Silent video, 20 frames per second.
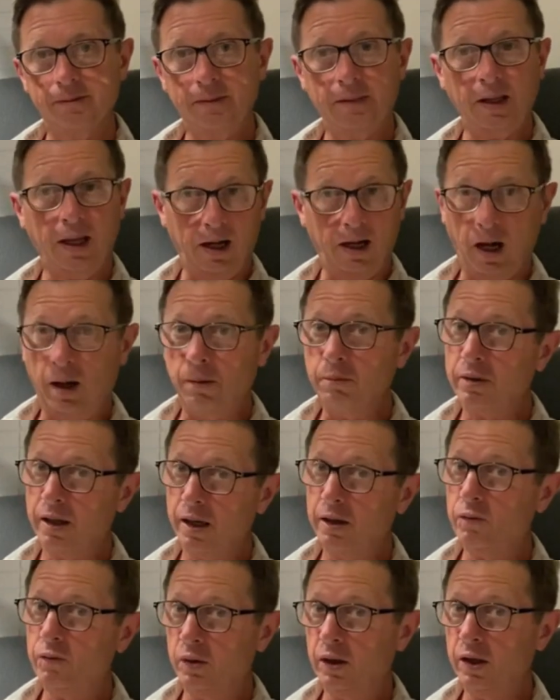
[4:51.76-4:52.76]
And I'm
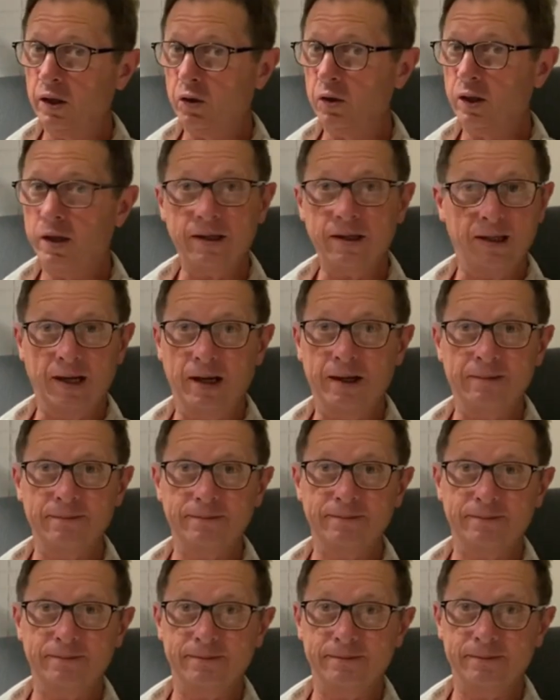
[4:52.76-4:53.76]
getting really good at that.
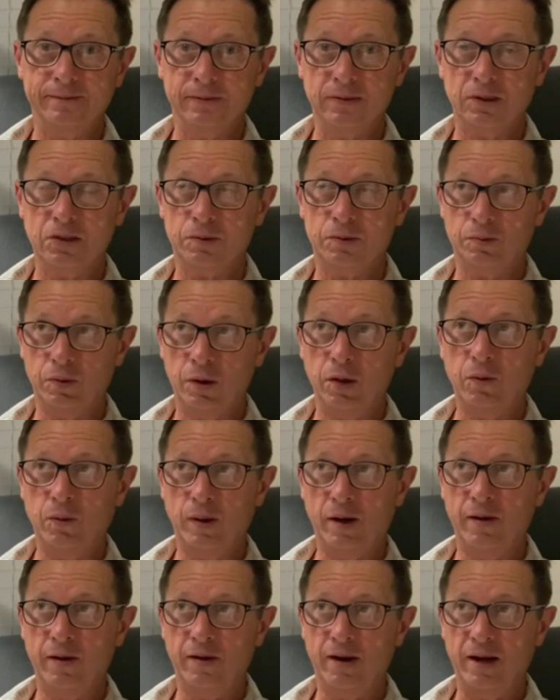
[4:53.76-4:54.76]
It's pretty
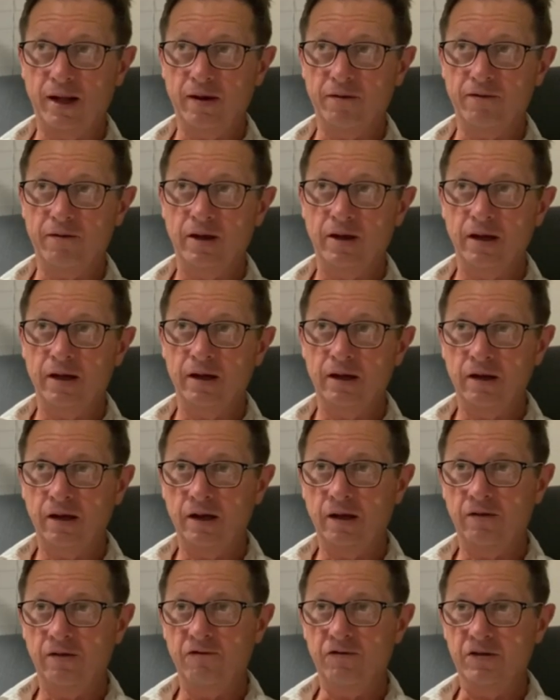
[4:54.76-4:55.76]
rare that I have
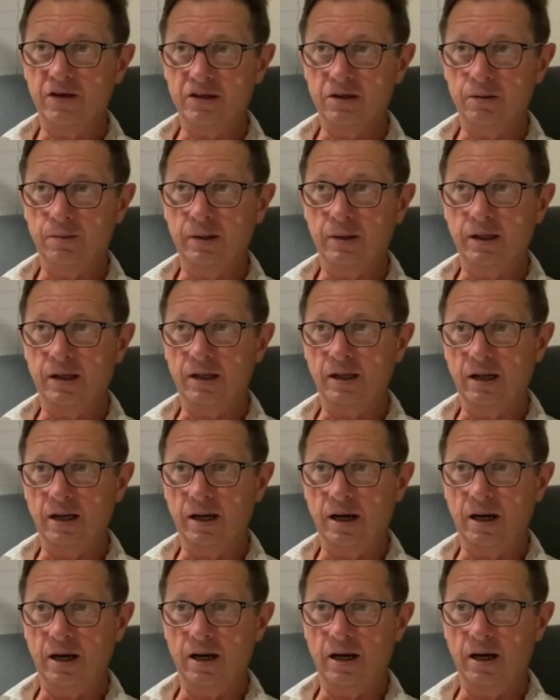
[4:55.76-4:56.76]
visibly,
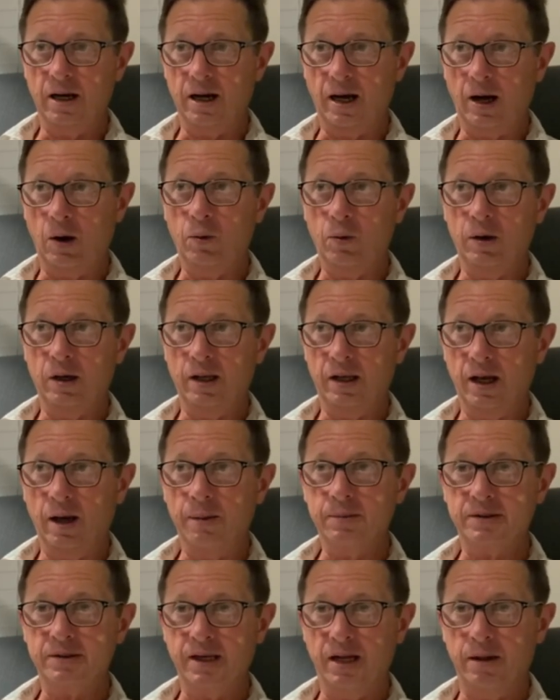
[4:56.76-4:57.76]
outwardly
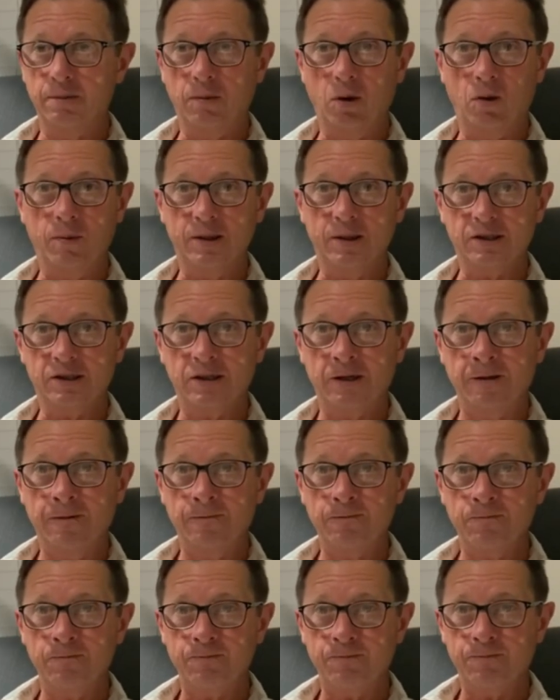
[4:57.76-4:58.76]
upset moments
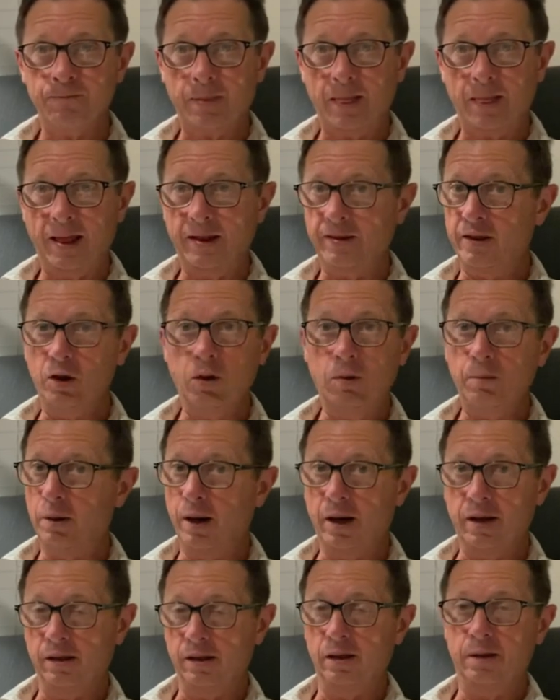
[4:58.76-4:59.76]
and they don't
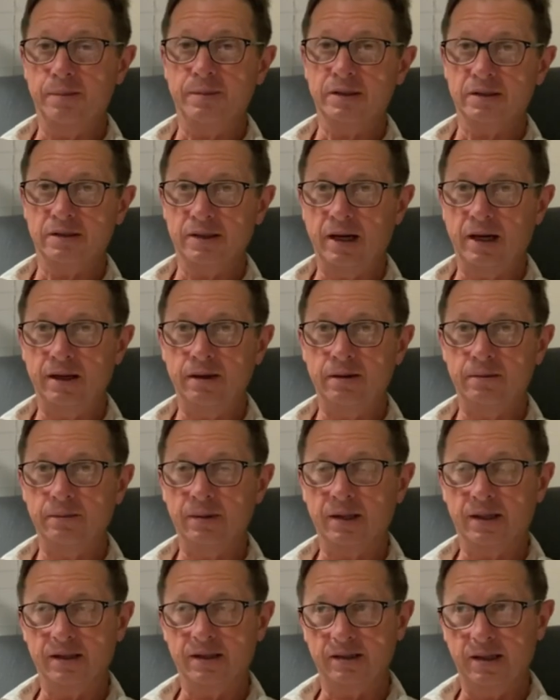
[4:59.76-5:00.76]
bottle up inside
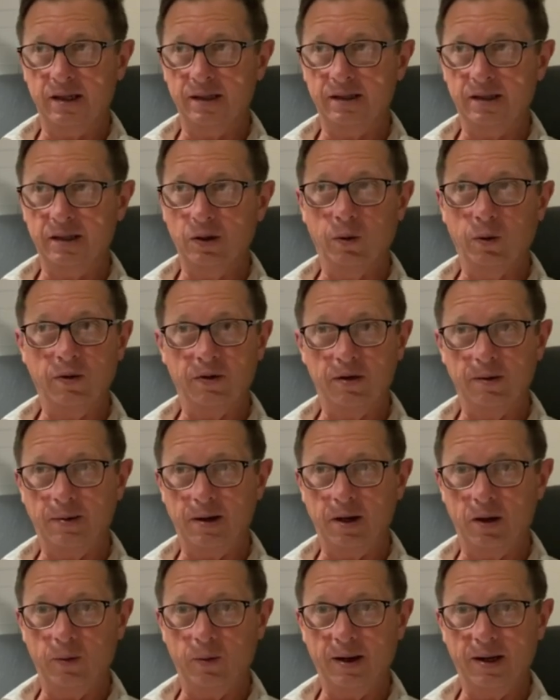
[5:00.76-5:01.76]
because I deal with them in
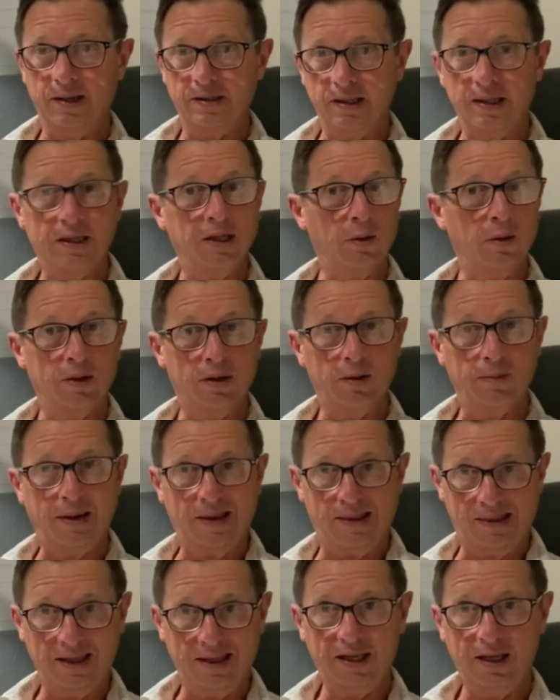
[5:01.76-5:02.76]
other ways. I deal with them by
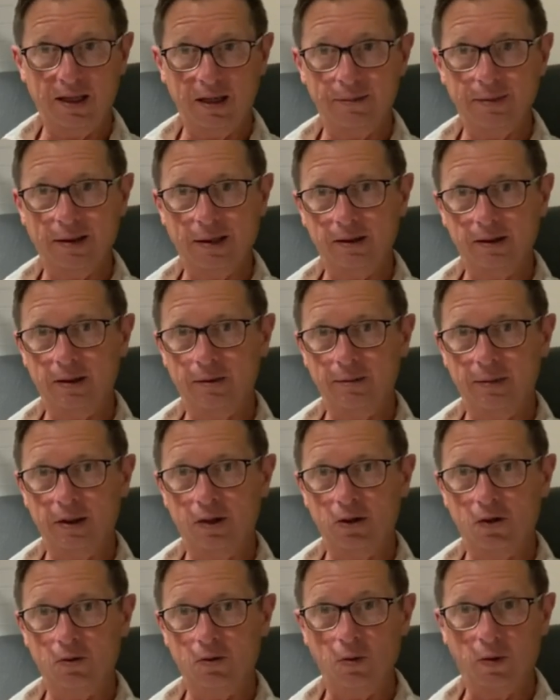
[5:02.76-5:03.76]
thinking about them
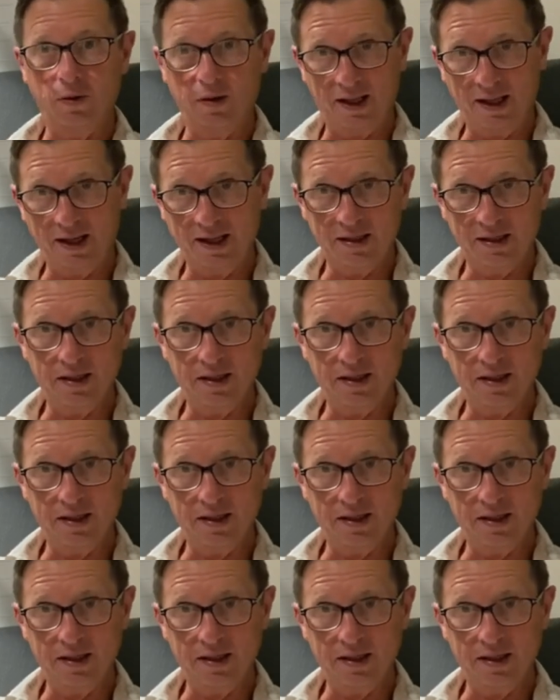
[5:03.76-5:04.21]
and relating